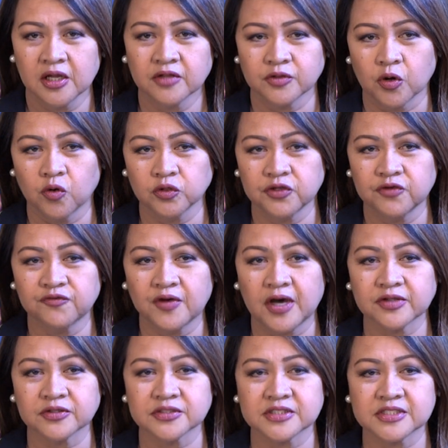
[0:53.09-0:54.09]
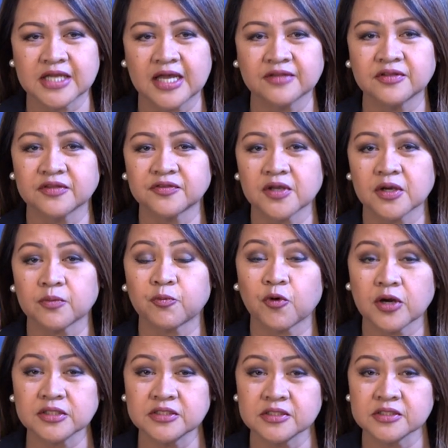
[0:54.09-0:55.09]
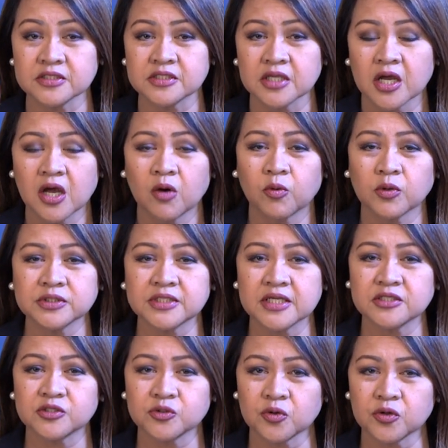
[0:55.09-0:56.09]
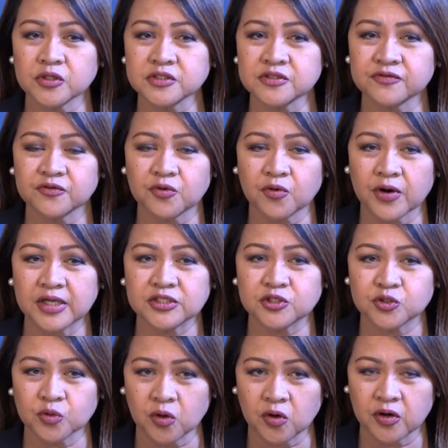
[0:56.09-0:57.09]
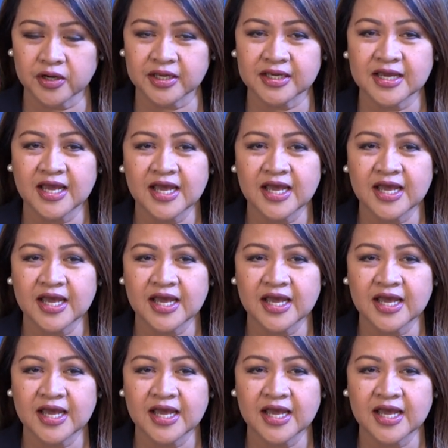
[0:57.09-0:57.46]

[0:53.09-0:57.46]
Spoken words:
The Holy Father said that their presence was a source of great joy